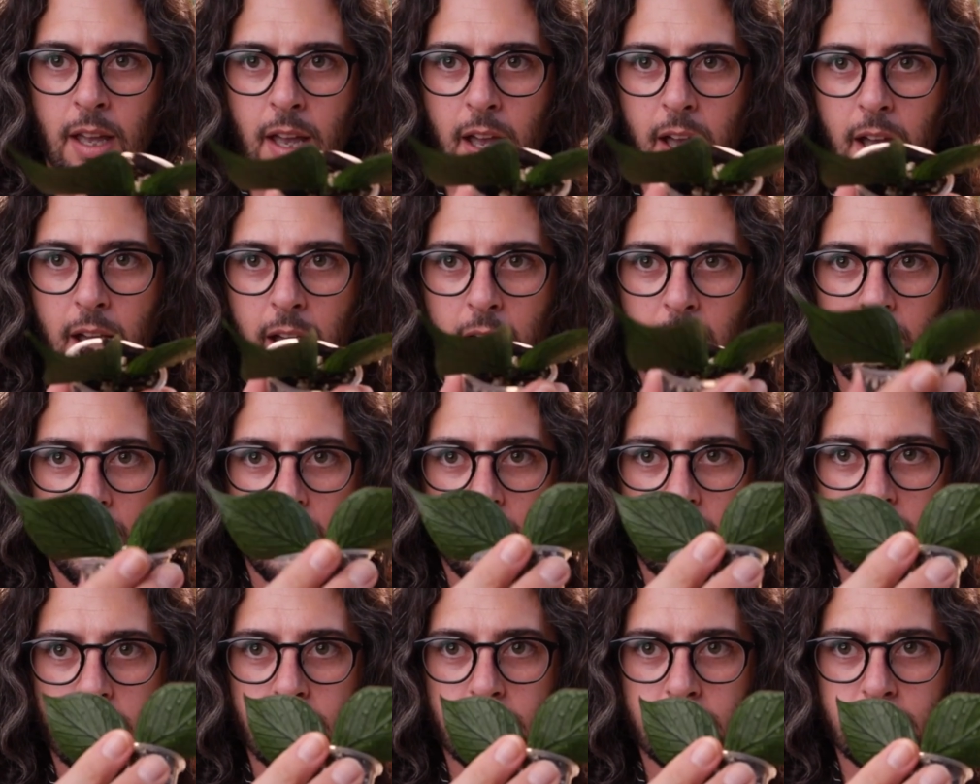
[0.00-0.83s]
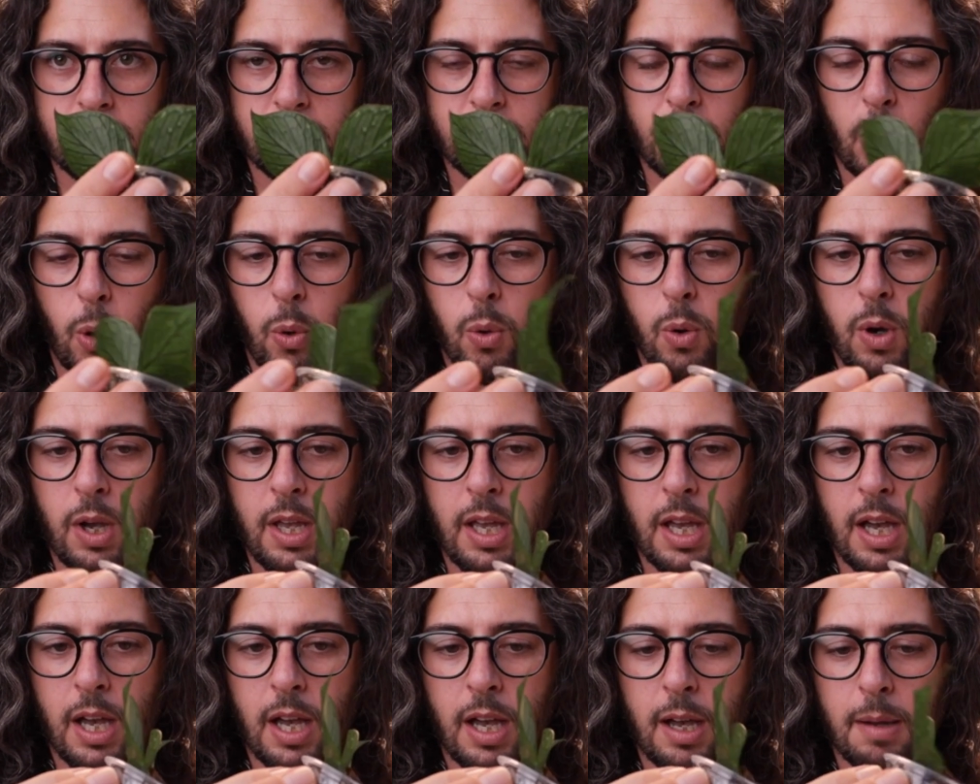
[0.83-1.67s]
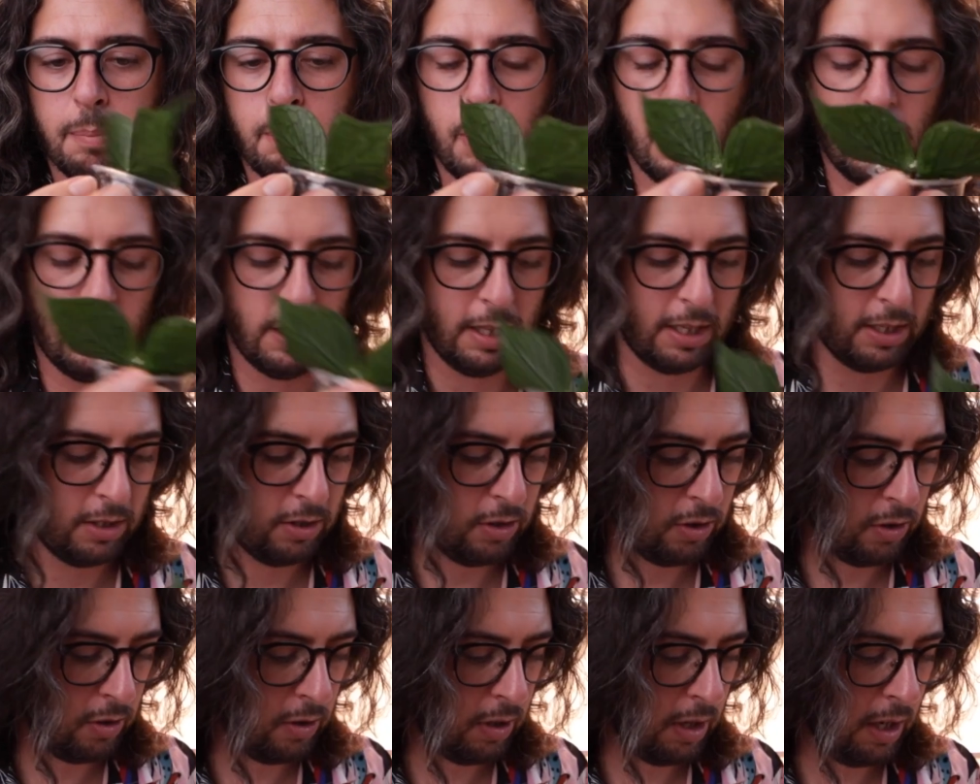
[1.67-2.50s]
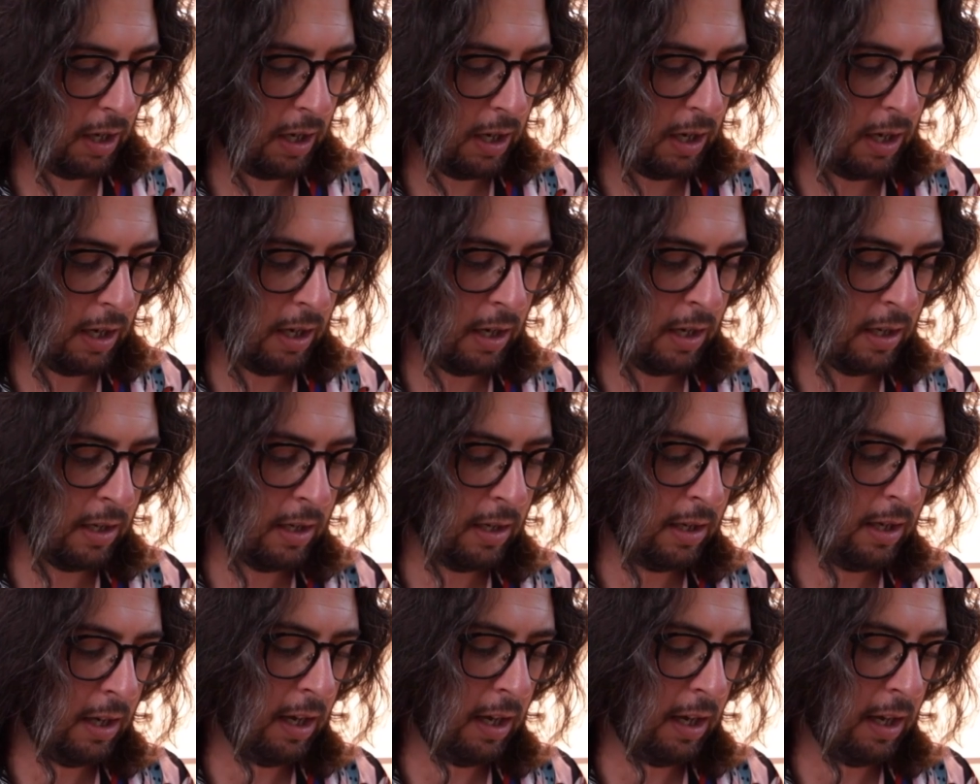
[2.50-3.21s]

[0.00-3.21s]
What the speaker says: Hoya polynura.